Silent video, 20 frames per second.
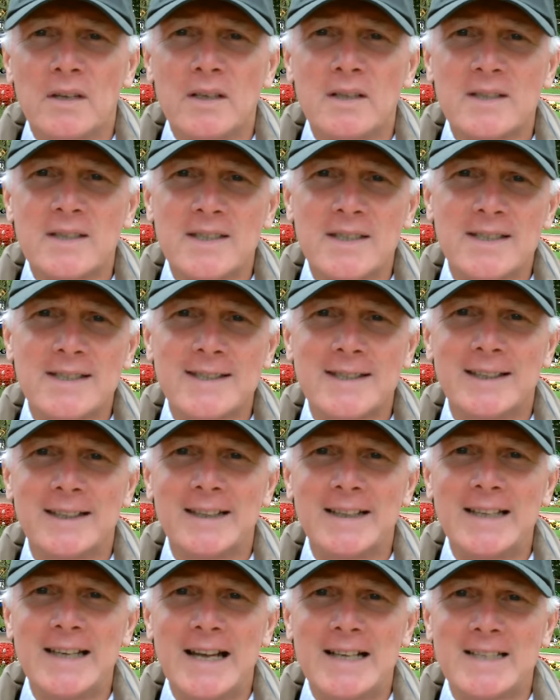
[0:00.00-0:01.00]

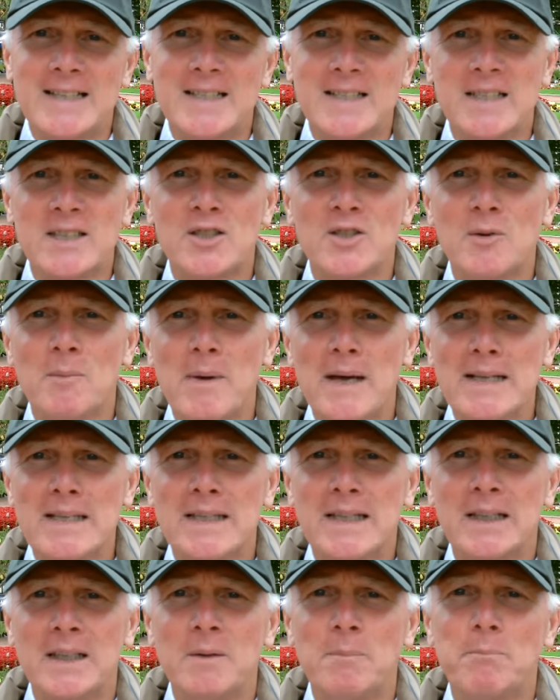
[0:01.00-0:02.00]
consistently and
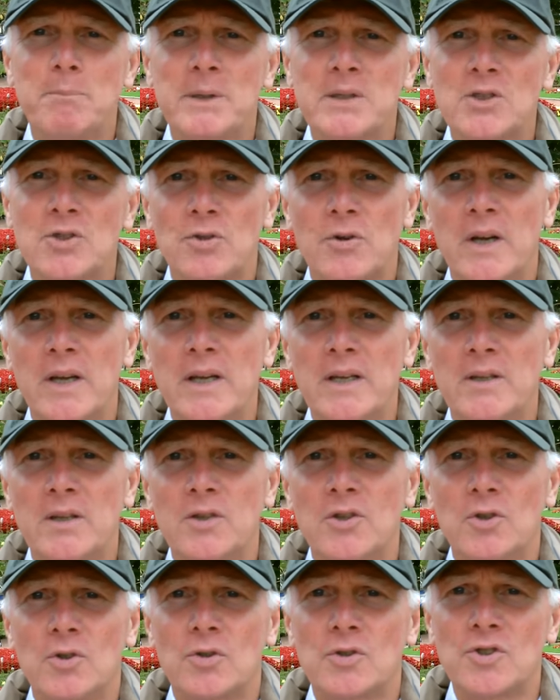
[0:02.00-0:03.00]
systematically betrayed
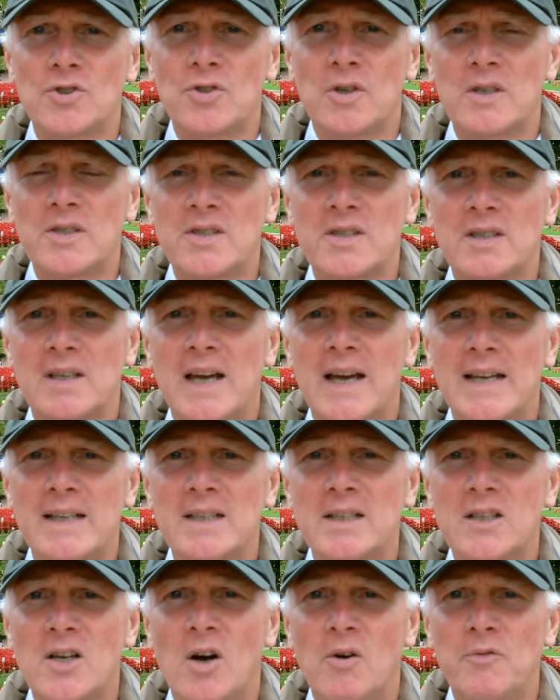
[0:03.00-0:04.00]
your trust
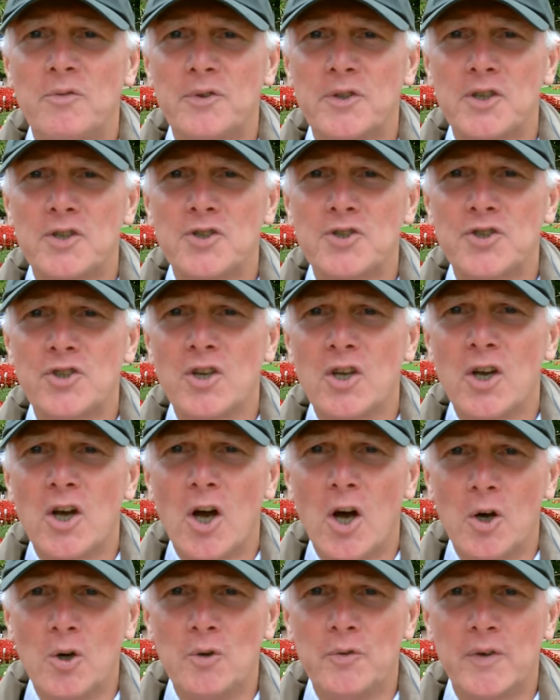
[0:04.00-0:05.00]
and confidence
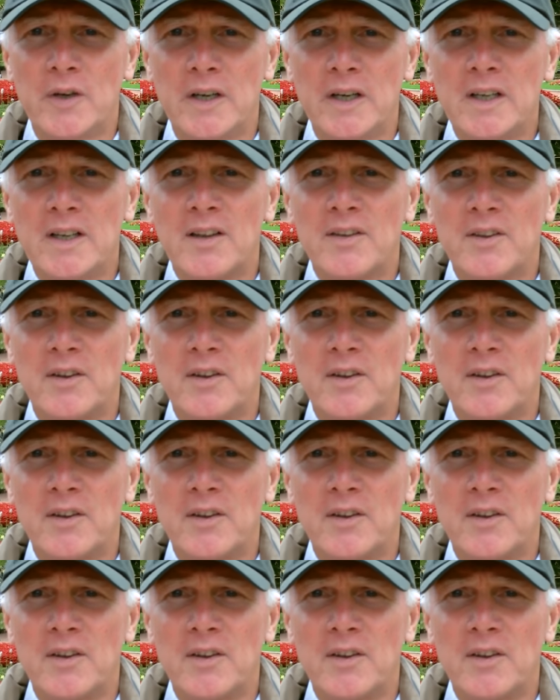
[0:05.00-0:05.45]
over